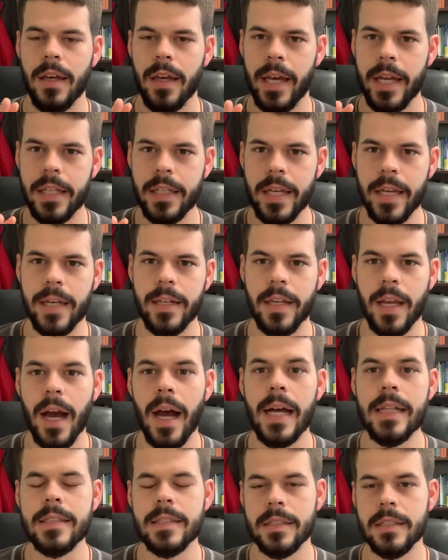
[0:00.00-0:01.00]
And yet
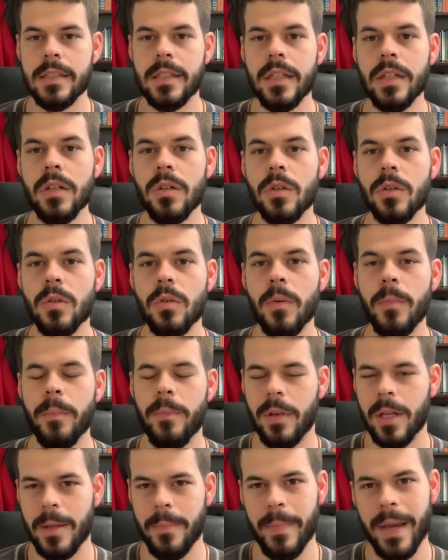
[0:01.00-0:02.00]
God still
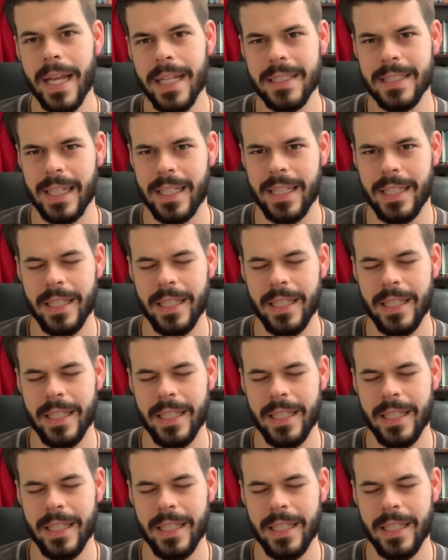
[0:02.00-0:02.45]
commands that.